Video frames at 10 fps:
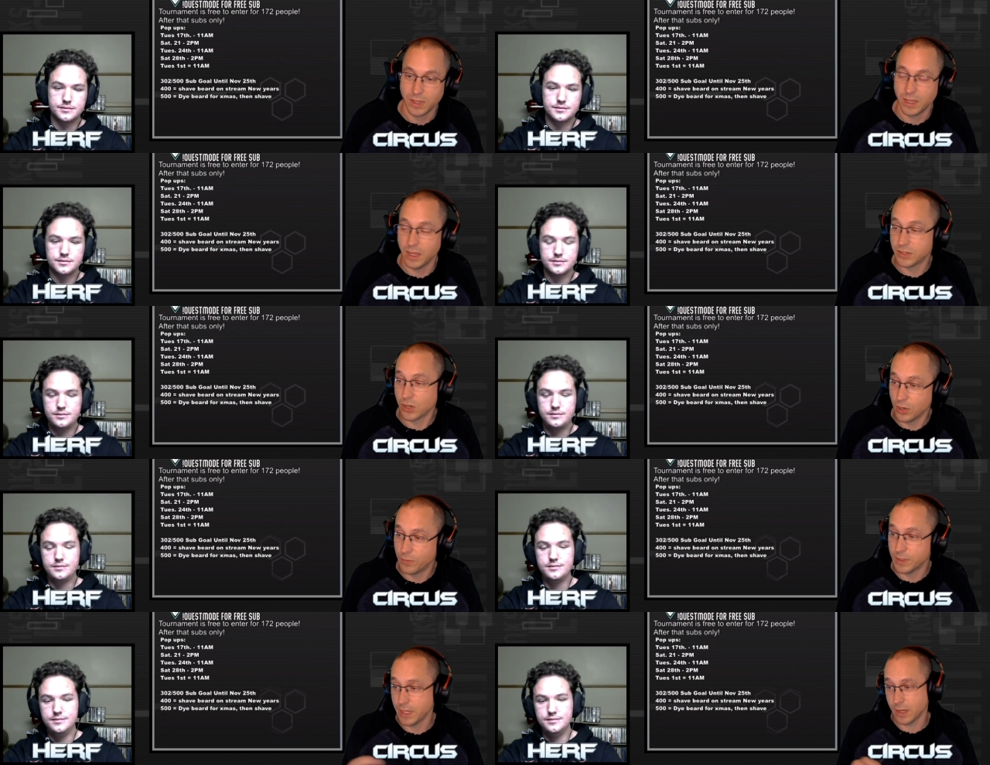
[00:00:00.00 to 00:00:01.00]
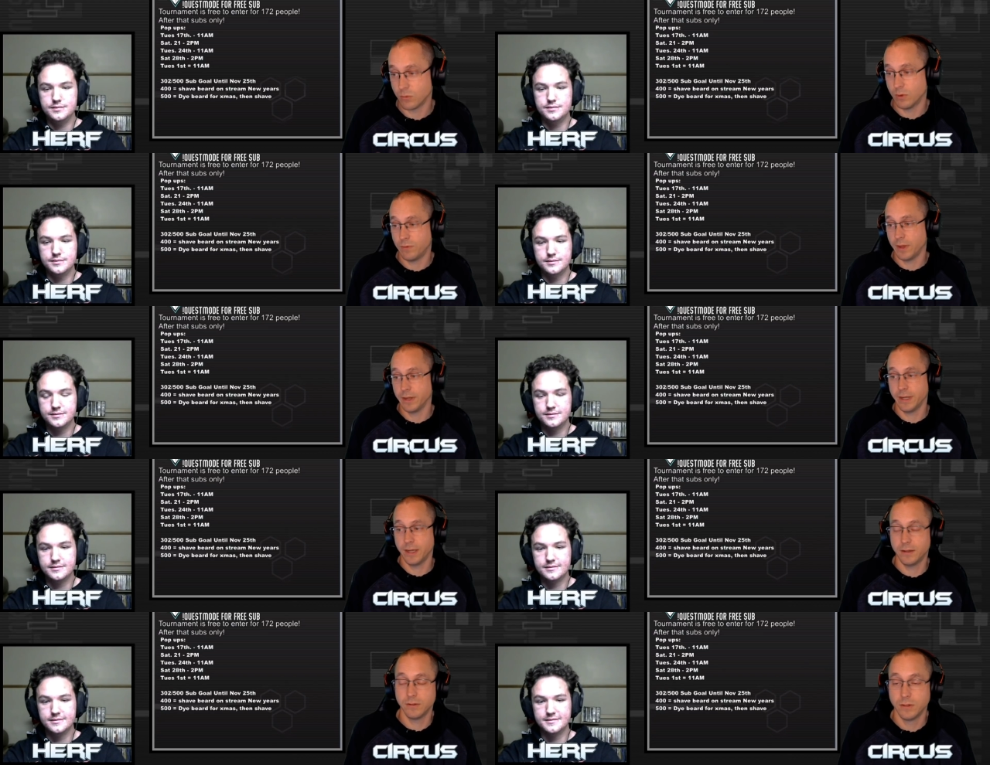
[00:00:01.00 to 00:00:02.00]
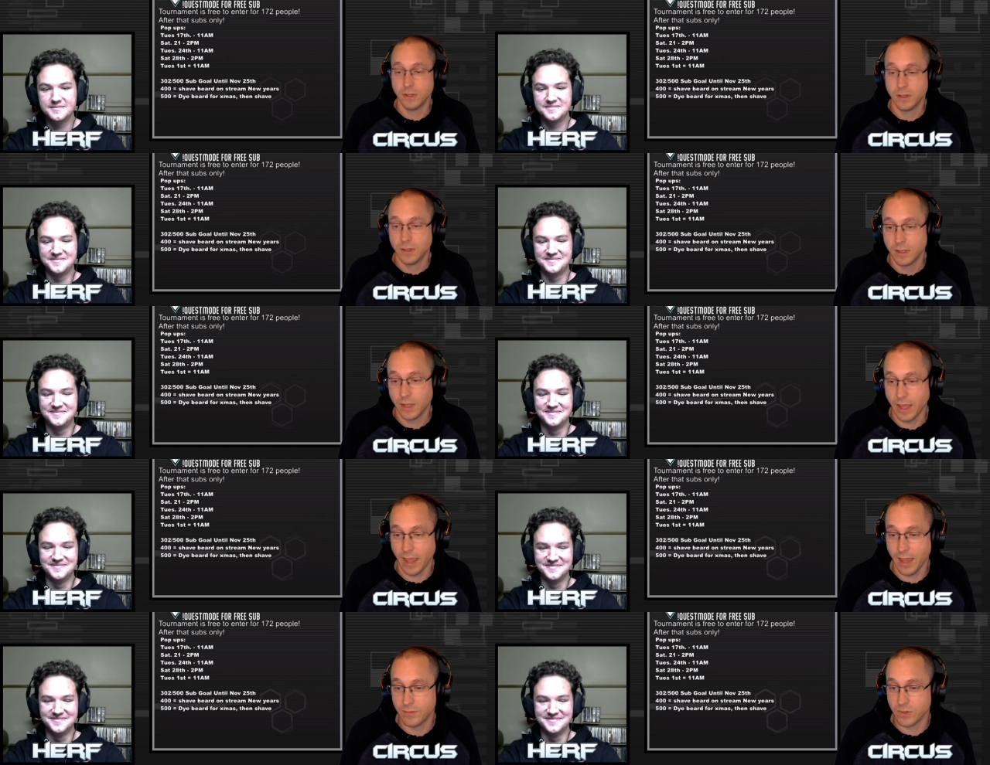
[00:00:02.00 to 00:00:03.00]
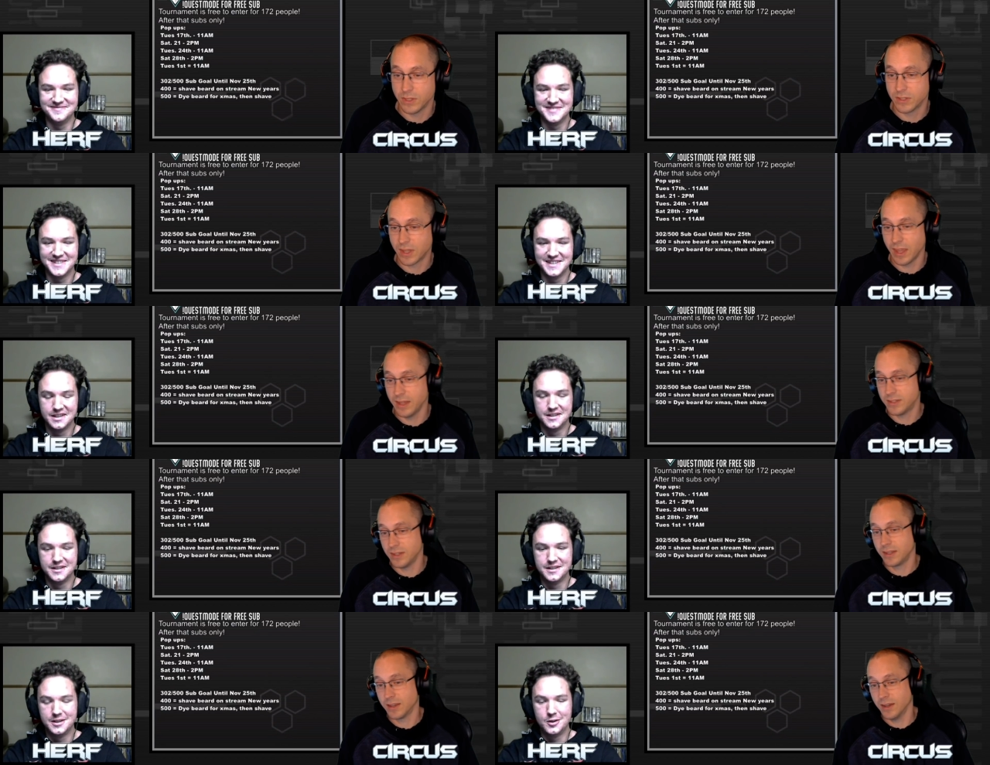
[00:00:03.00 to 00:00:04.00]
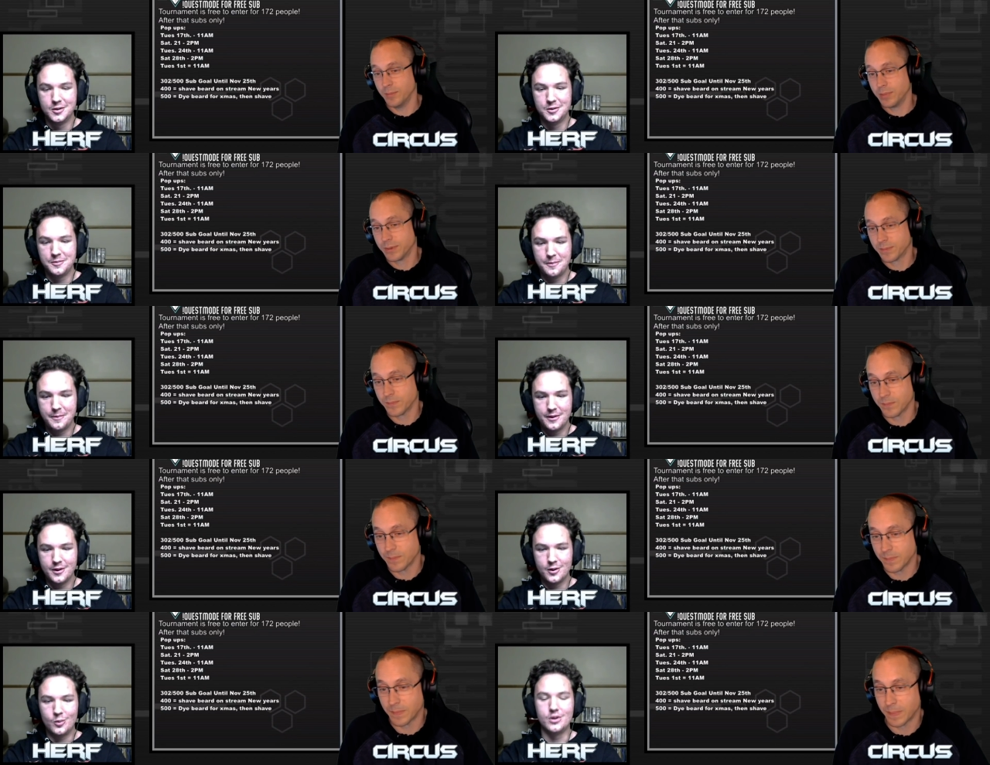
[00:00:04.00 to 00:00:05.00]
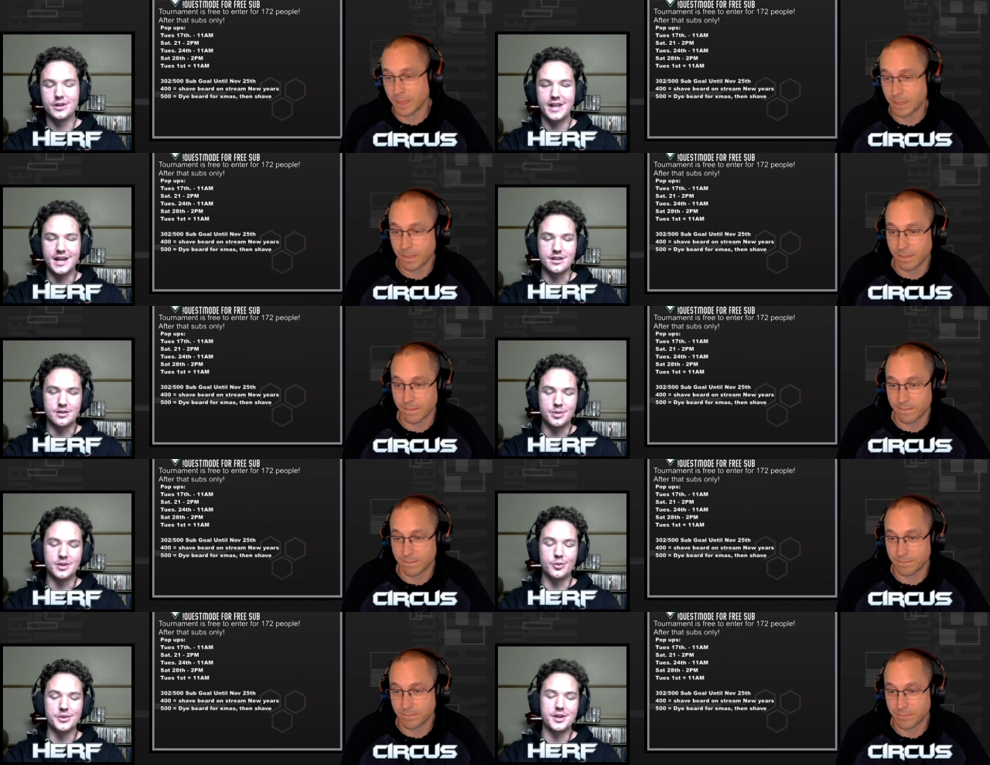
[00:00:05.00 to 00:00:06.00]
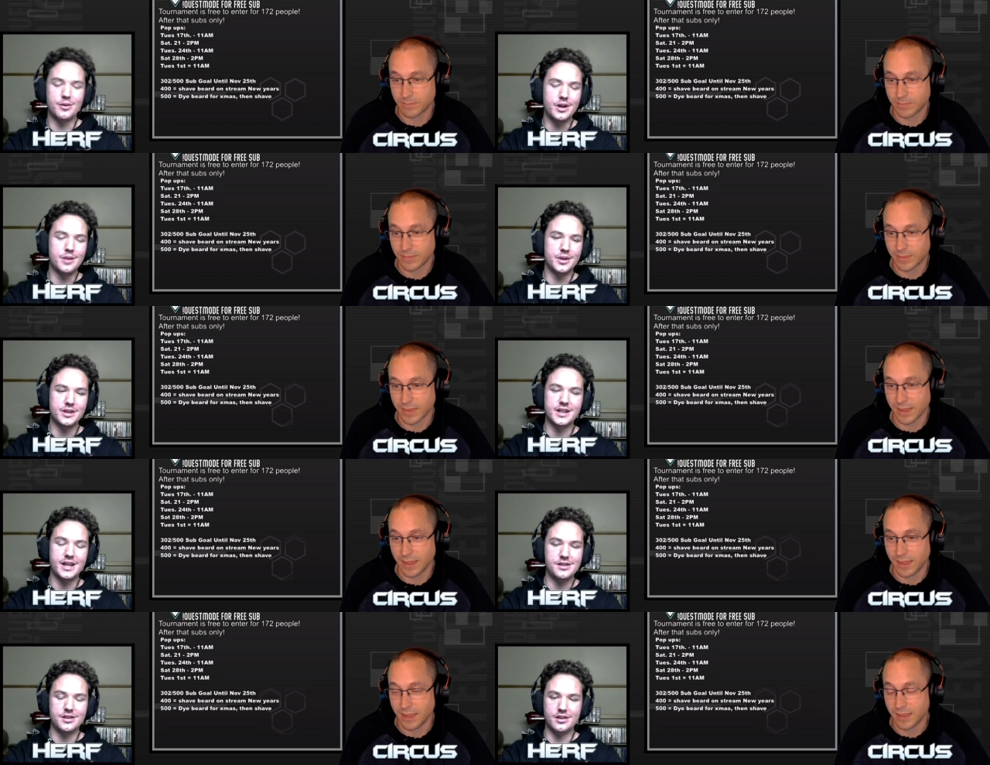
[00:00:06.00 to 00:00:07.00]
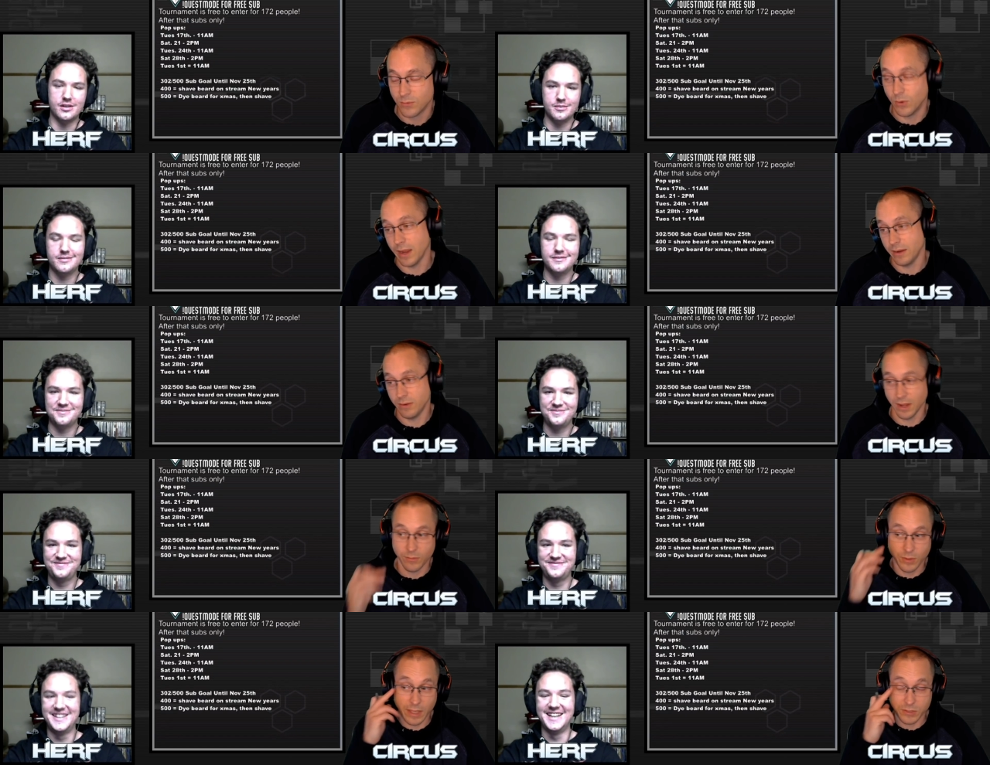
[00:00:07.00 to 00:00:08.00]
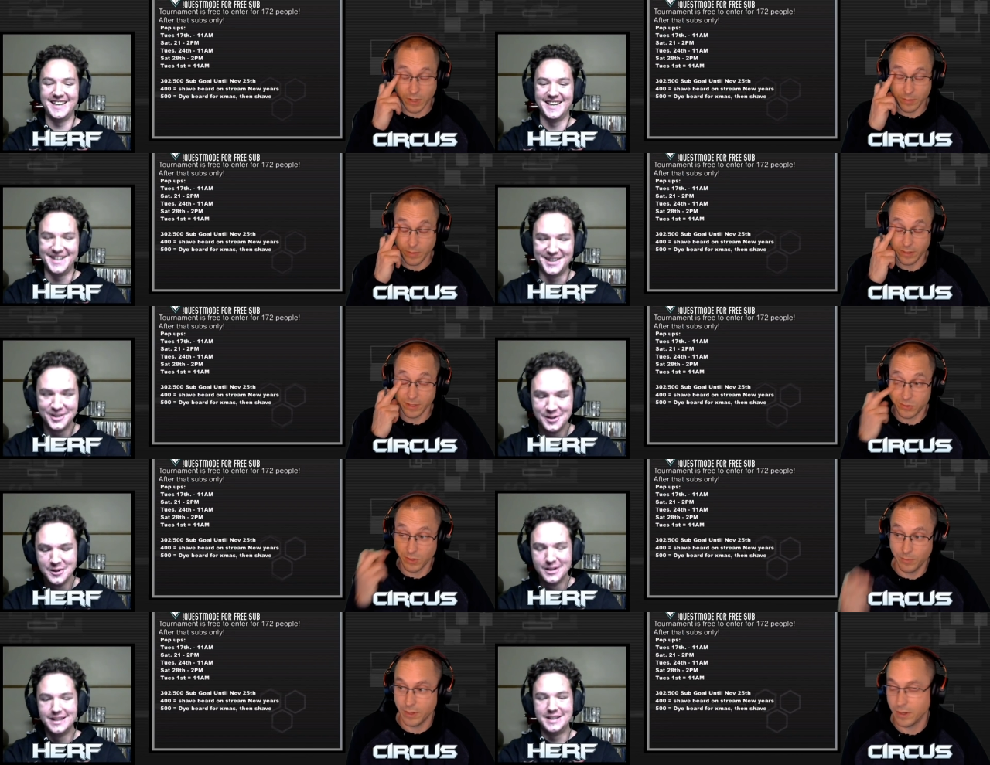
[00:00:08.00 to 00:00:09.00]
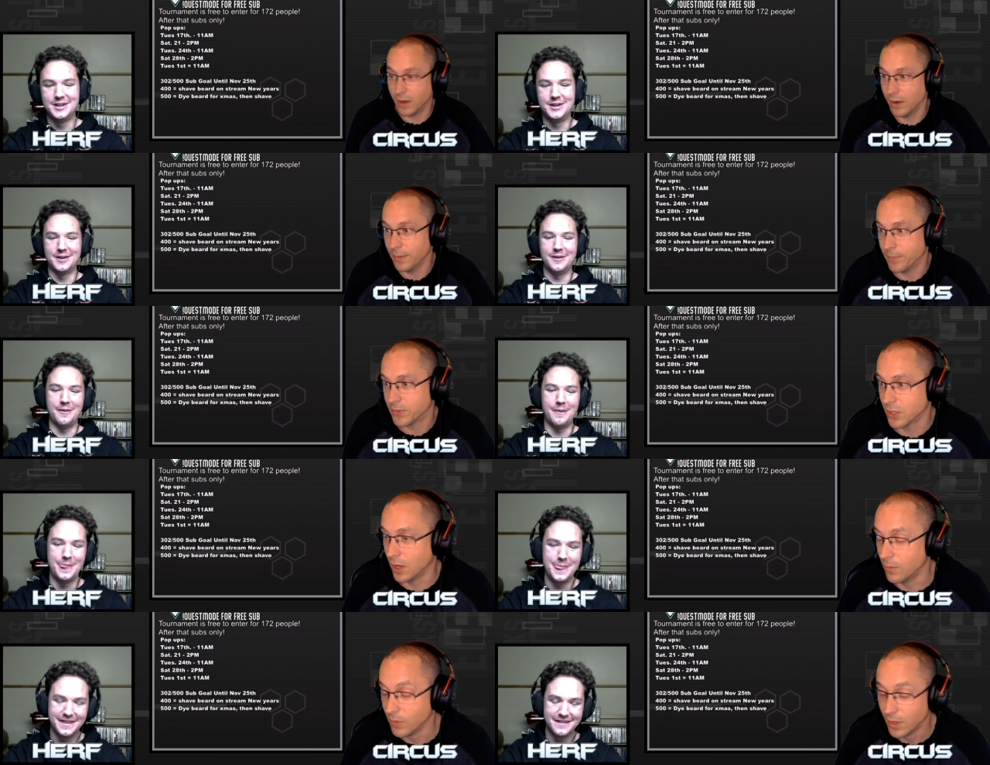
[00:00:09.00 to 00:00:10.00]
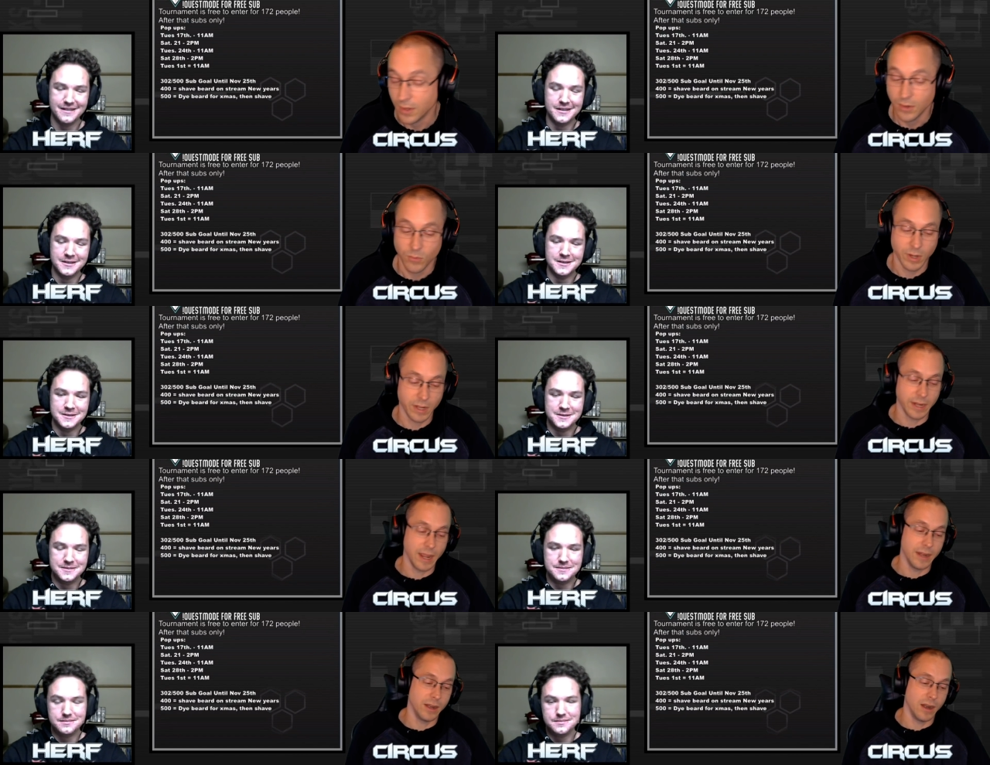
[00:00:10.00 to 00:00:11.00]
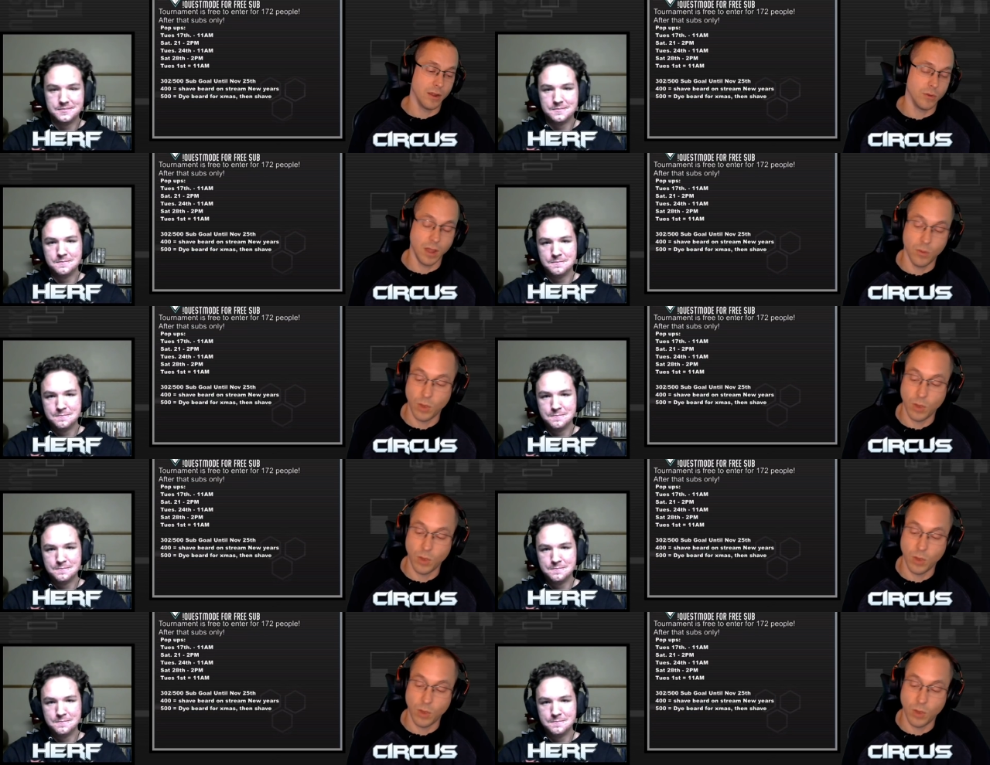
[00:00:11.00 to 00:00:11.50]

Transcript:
Speaker 1: Is Herf a dick? We'll find out after this KC Cup. Well, yes,
Speaker 2: but was I right about the KC Cup?
Speaker 1: Right, yeah. Well, that's what I meant. That's what I meant. All right, so we're going to get out of here. Why